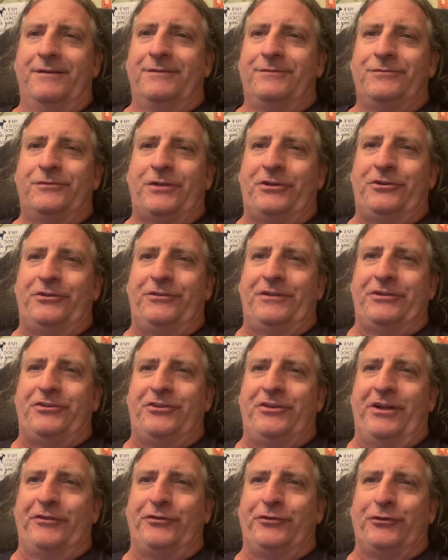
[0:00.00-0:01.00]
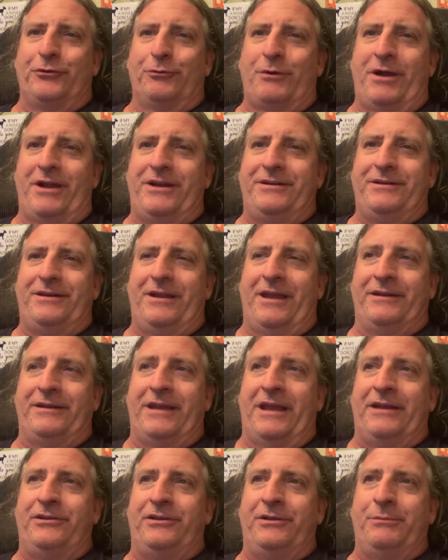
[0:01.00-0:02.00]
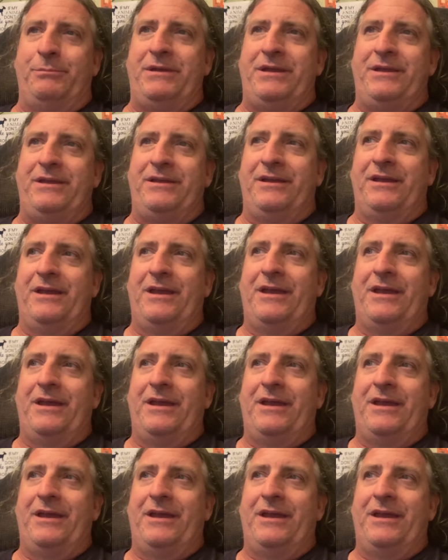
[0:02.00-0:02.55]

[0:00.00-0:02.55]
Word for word: that's that's not the right and and to be